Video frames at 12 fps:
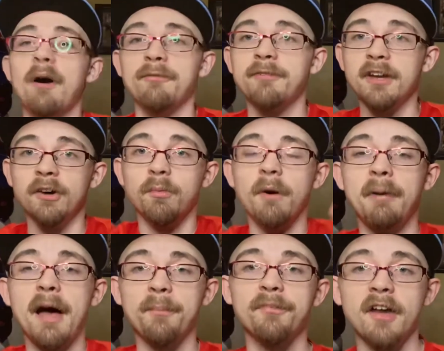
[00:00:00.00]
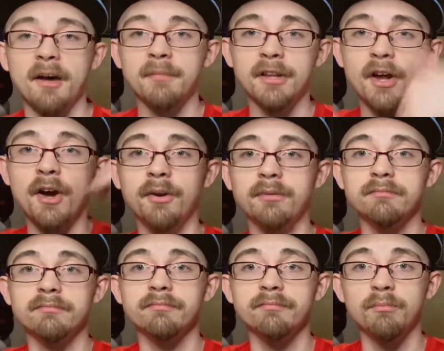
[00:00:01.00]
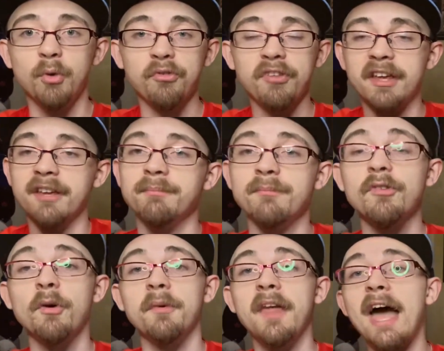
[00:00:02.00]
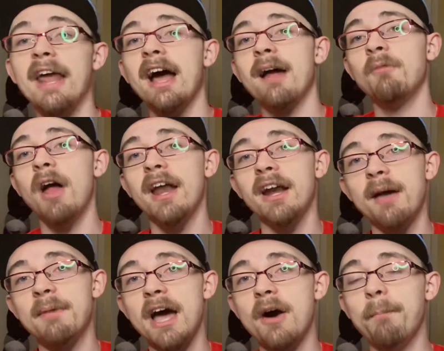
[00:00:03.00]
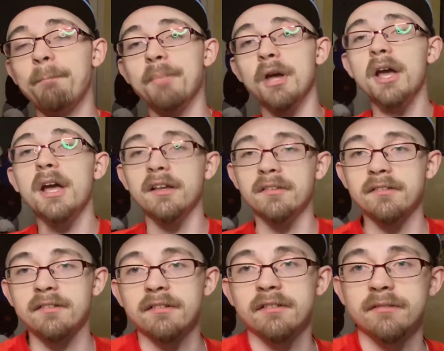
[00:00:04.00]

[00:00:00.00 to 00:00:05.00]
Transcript: I feel, what pops up, you know? We'll see. So with that, I'm Ryan and I'm out. Peace.